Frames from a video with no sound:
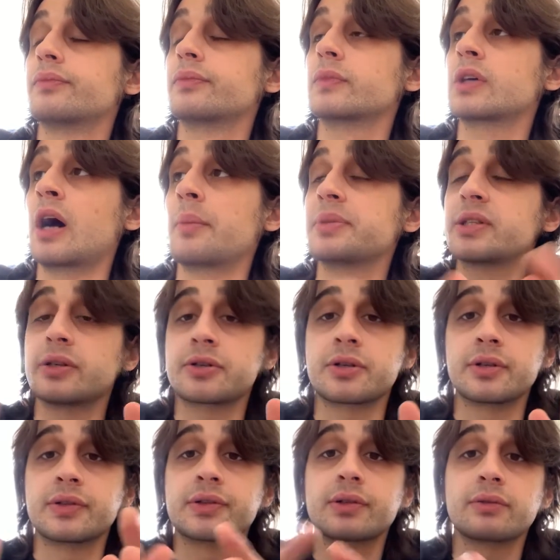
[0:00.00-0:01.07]

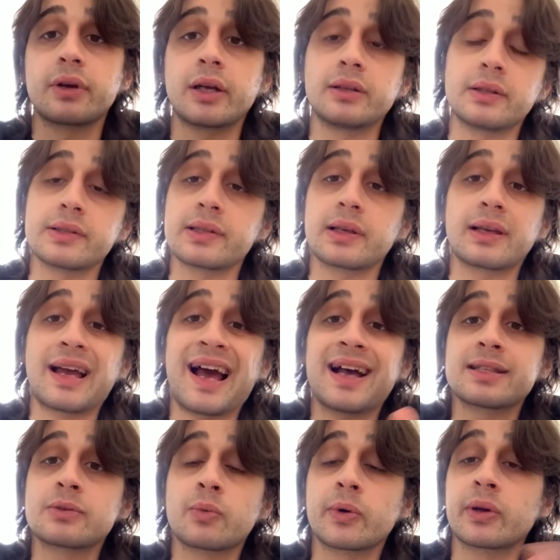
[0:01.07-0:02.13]
competitions, right? It's like it
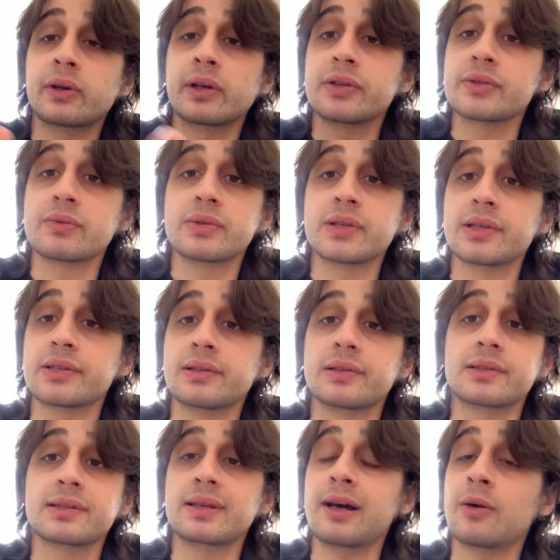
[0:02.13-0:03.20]
has to work against
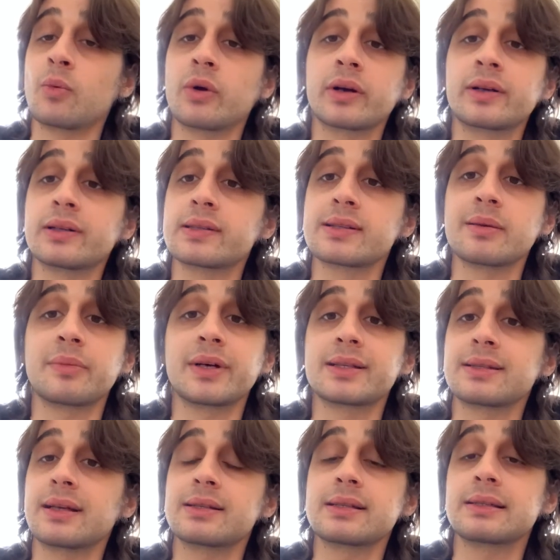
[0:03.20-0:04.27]
resistance. It's got to work against somebody.
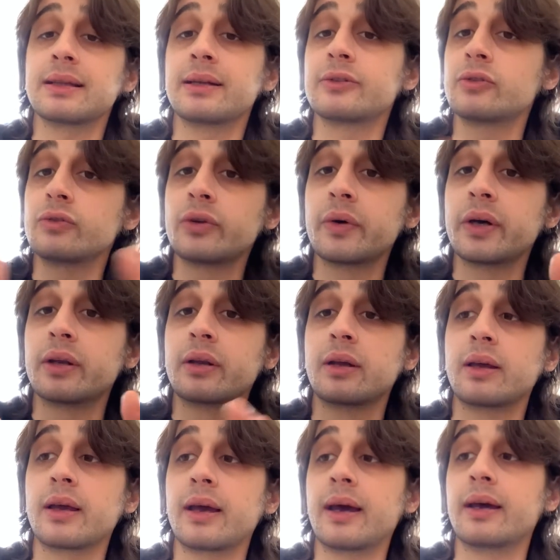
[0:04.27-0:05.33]
It's not just letting you do it.
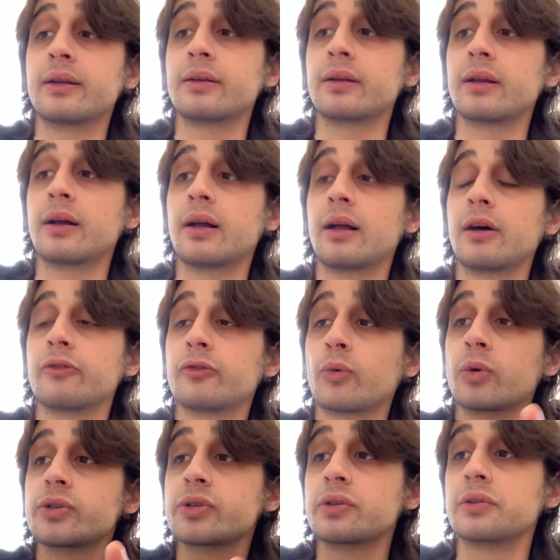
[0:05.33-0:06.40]
And
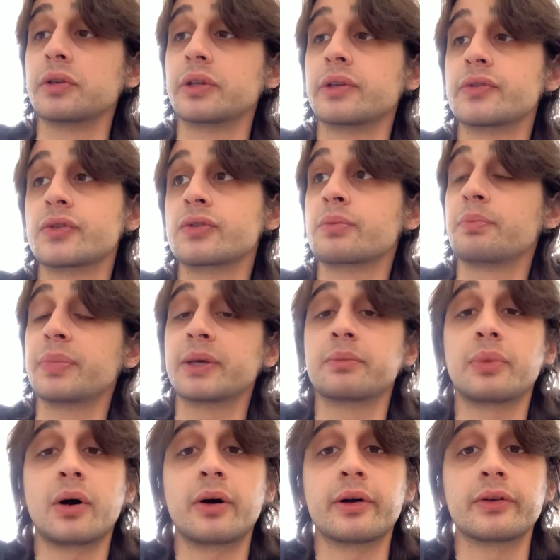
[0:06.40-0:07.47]
unfortunately, it's just a big
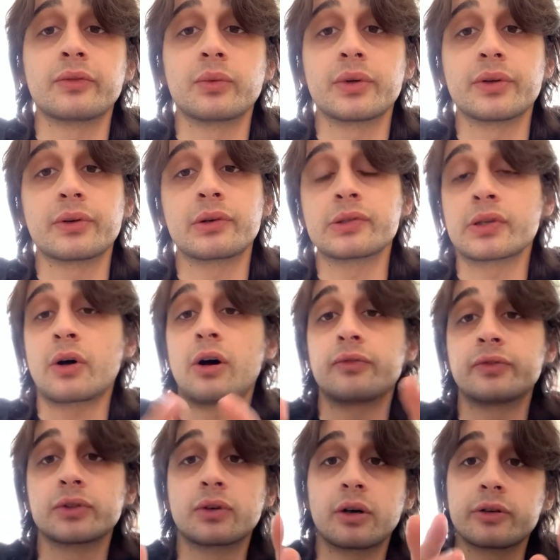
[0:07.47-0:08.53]
part of what is
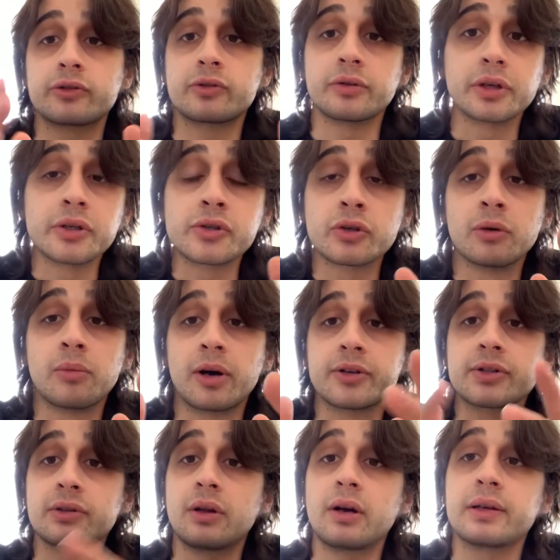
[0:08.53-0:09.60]
often called traditional
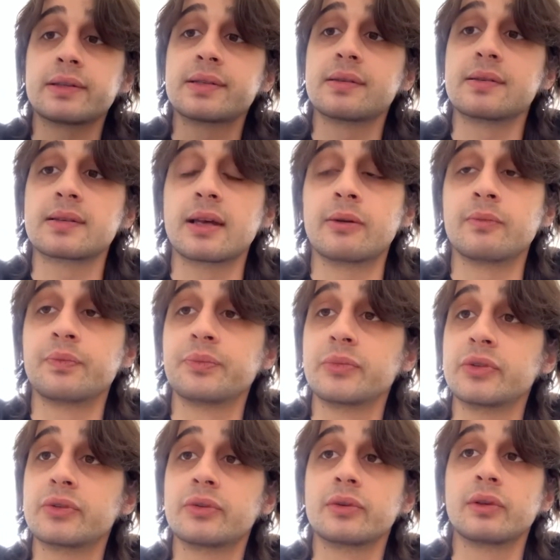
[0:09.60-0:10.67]
martial arts, is that
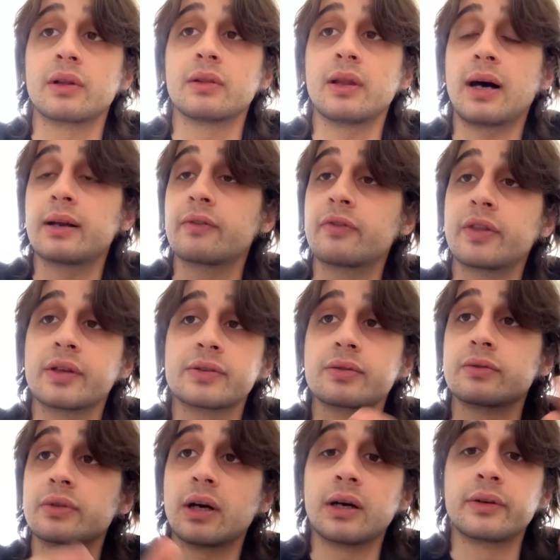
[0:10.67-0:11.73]
a lot of things are
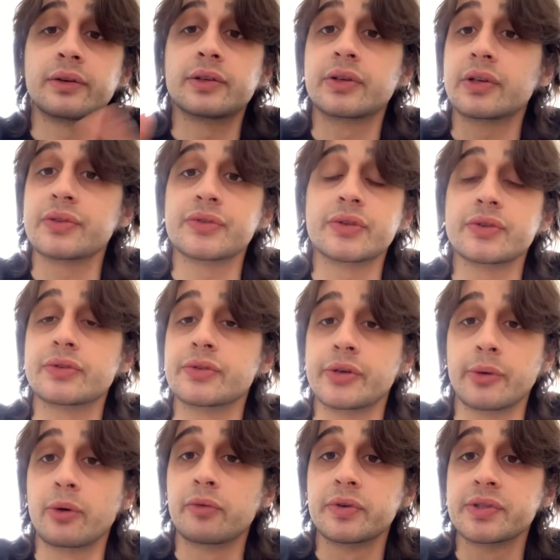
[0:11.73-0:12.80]
done against just
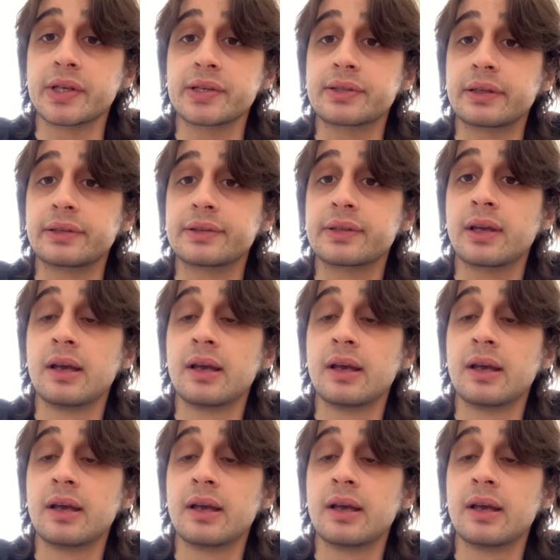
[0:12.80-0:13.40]
zero resistance.